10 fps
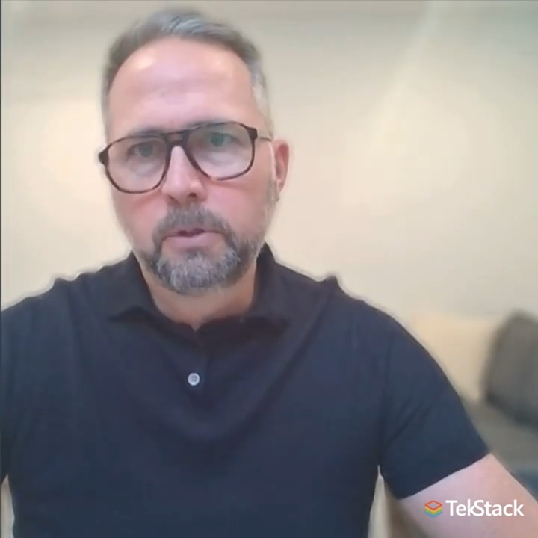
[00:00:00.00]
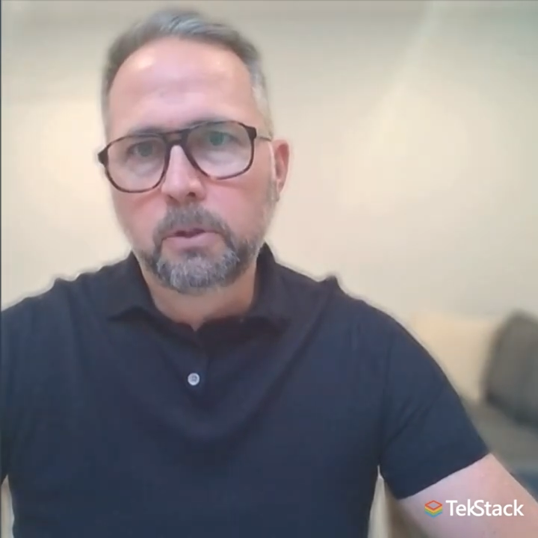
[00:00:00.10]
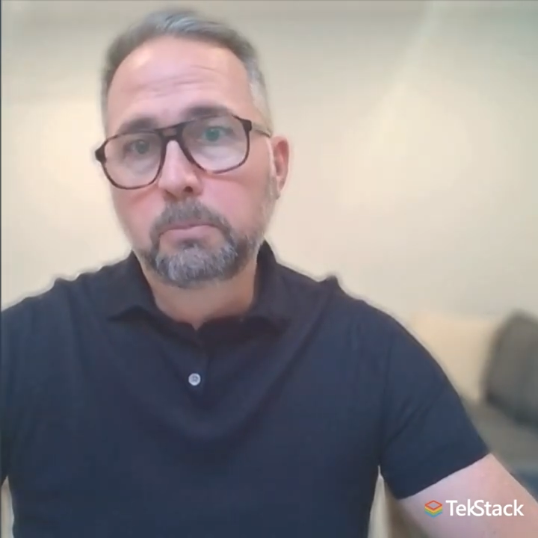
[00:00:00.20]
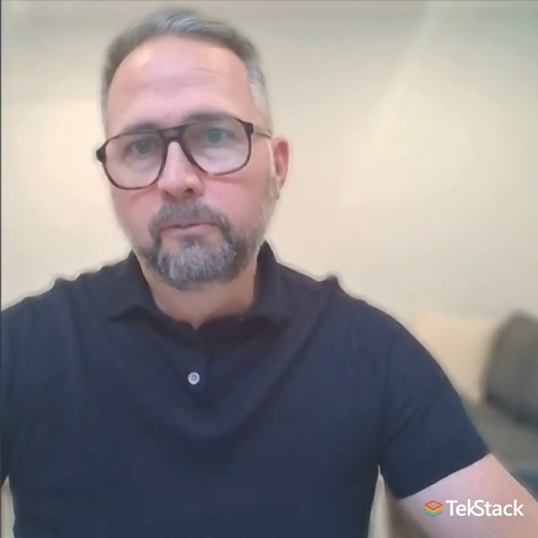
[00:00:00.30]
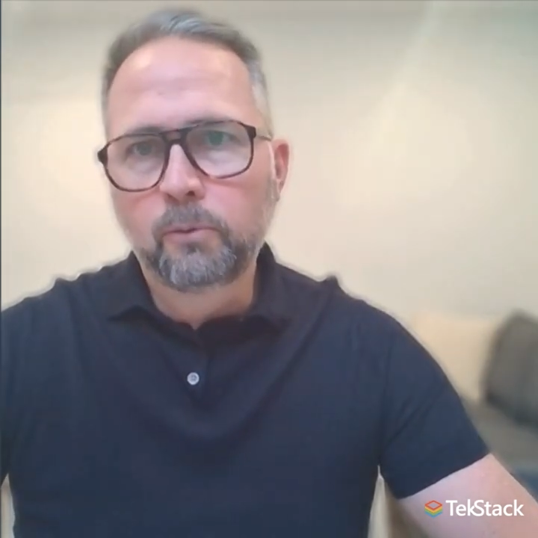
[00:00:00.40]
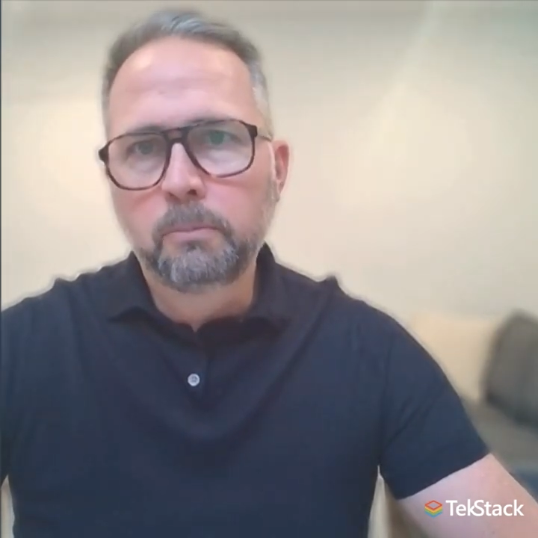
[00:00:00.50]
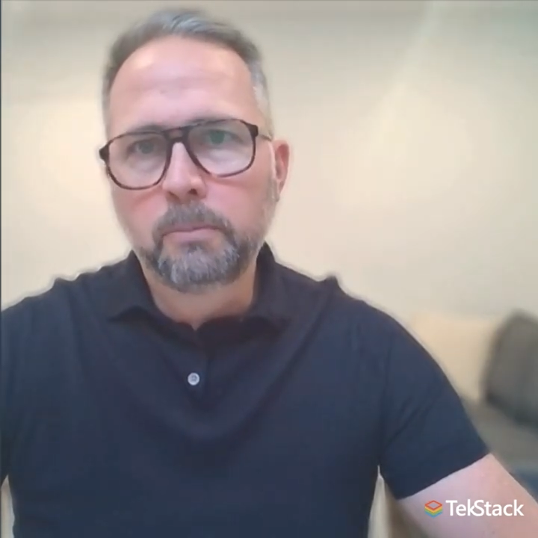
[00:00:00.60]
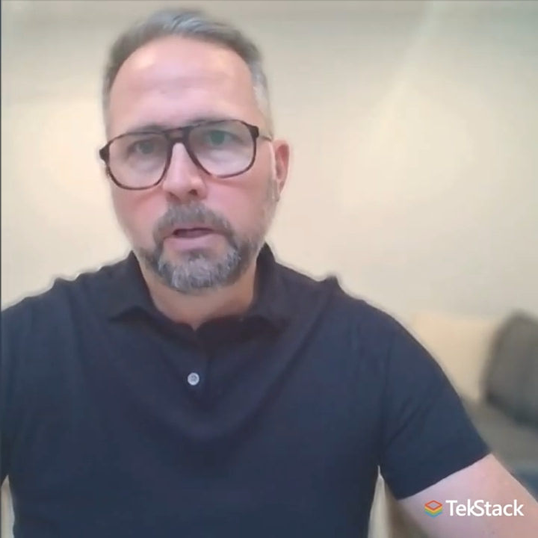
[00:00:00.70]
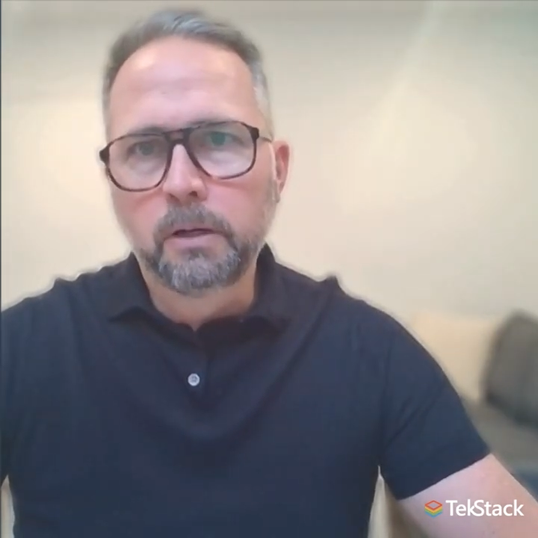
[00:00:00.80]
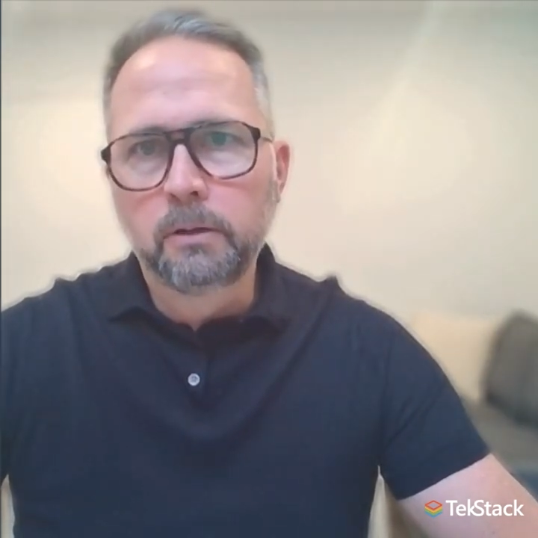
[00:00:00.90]
perform
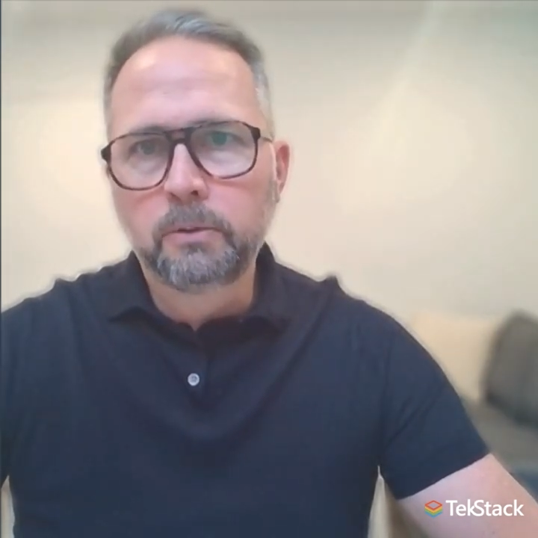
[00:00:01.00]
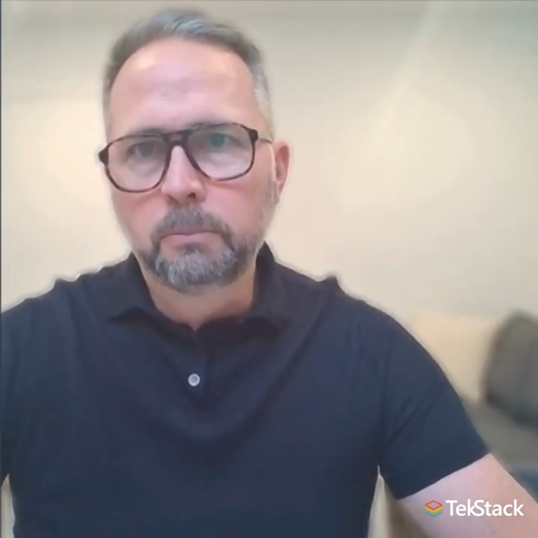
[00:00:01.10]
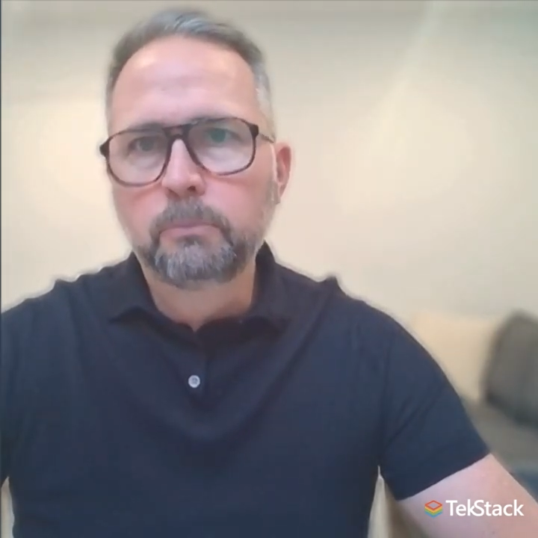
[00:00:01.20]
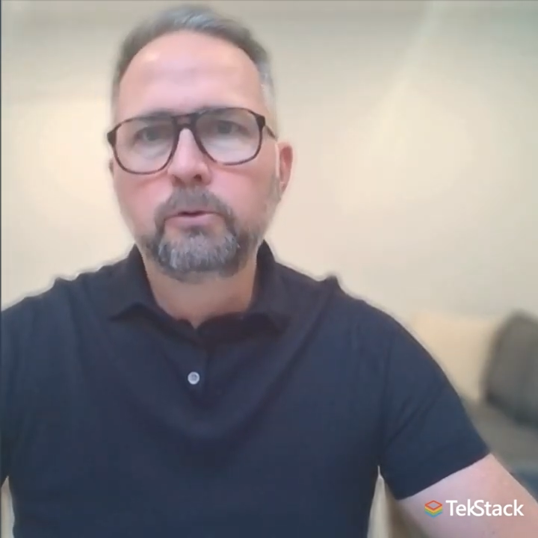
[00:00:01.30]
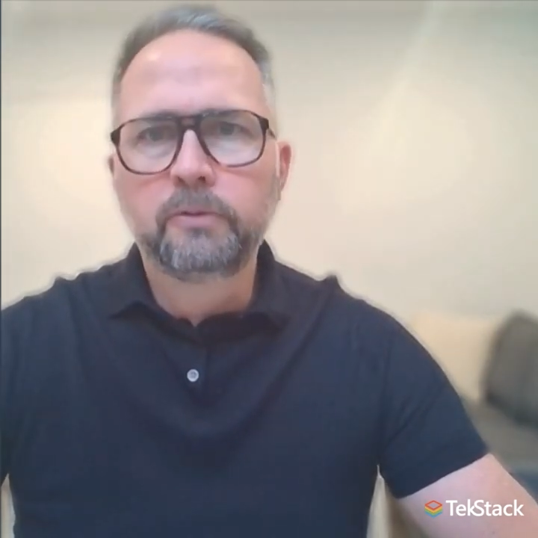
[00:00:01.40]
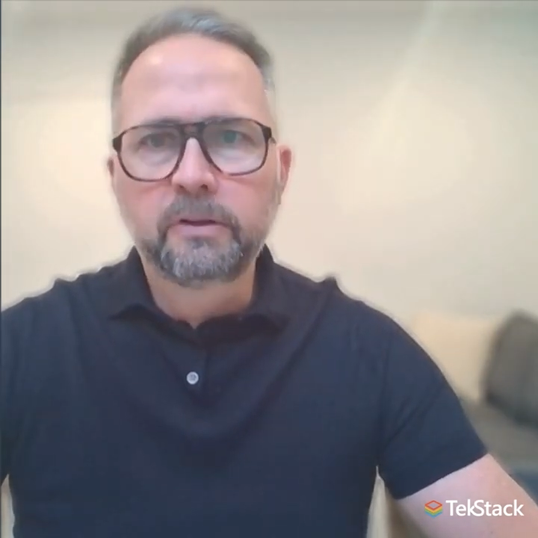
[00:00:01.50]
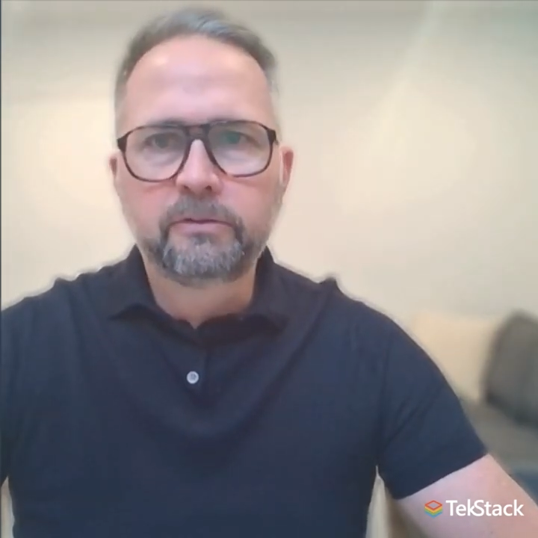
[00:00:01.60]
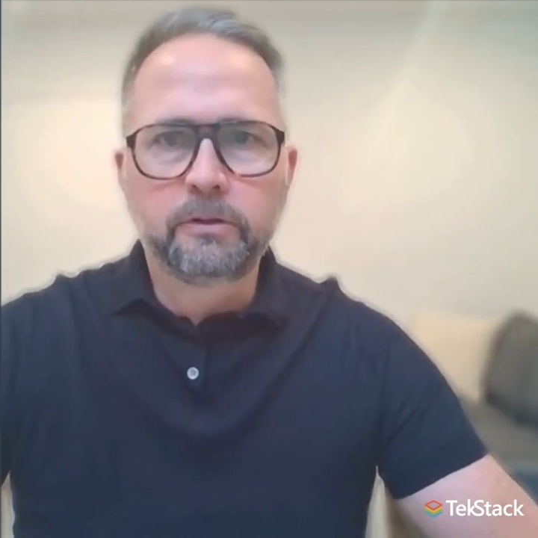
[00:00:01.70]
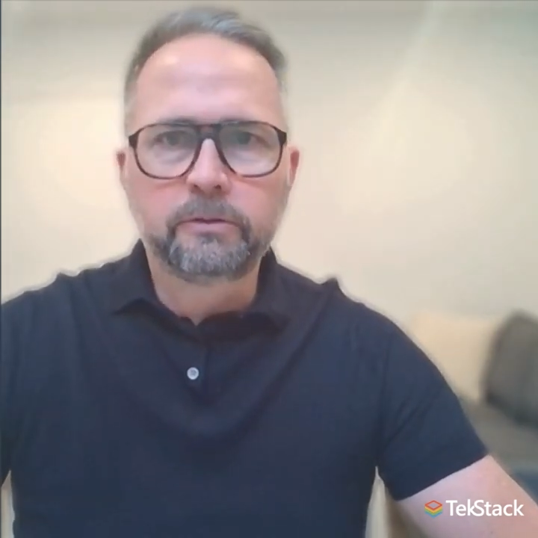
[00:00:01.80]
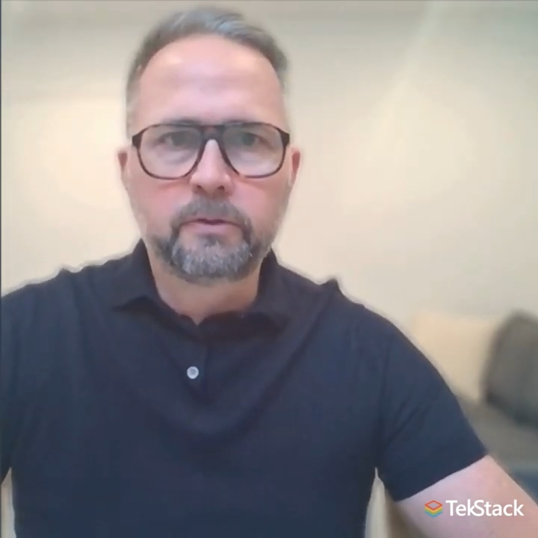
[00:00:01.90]
better to improve that
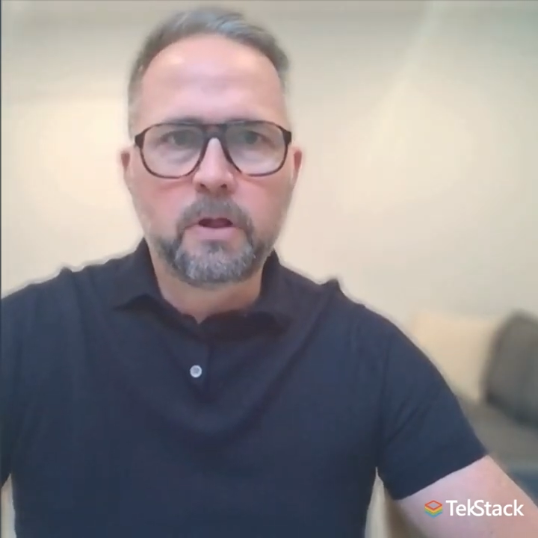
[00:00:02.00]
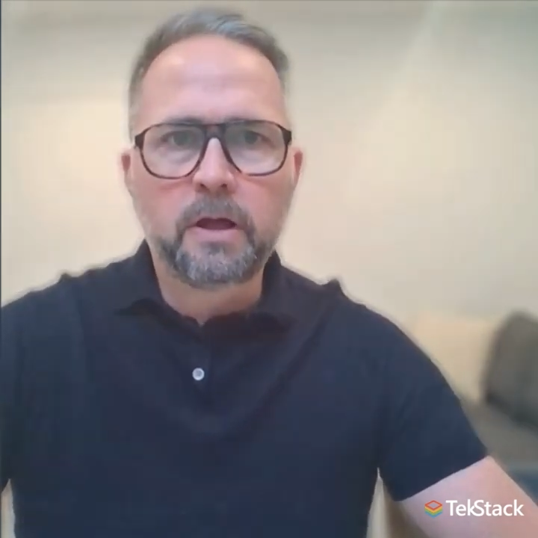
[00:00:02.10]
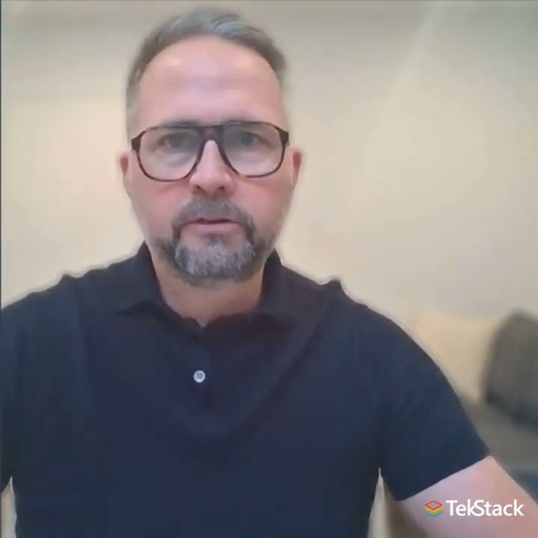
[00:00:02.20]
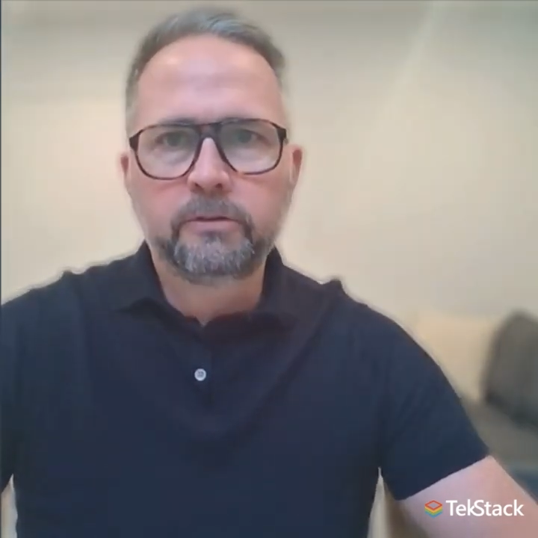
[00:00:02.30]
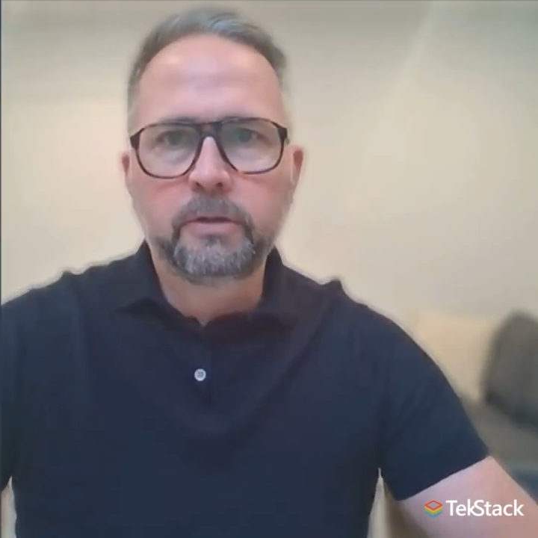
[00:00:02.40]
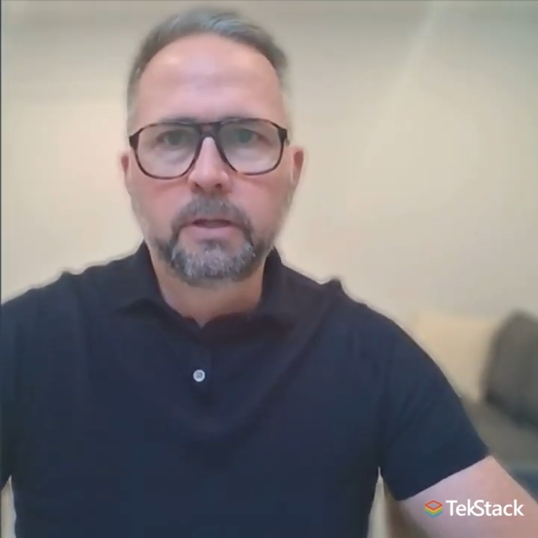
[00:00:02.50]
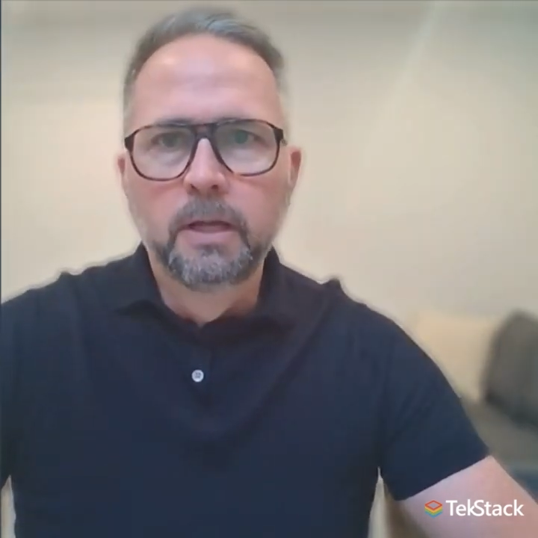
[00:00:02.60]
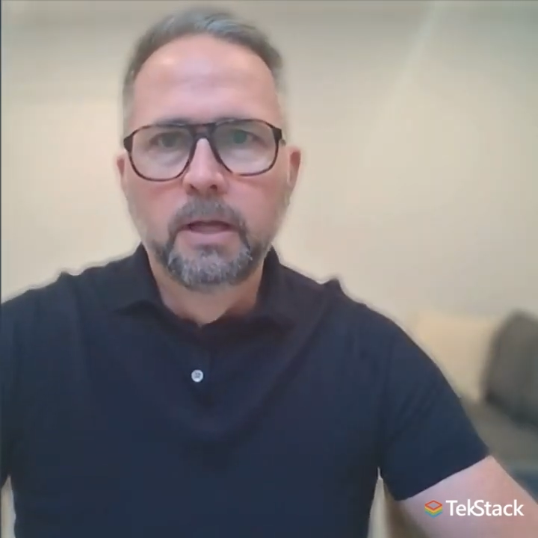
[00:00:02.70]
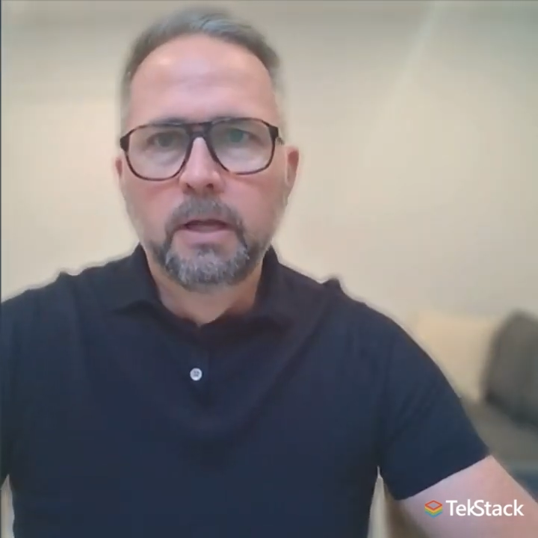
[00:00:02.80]
sales velocity.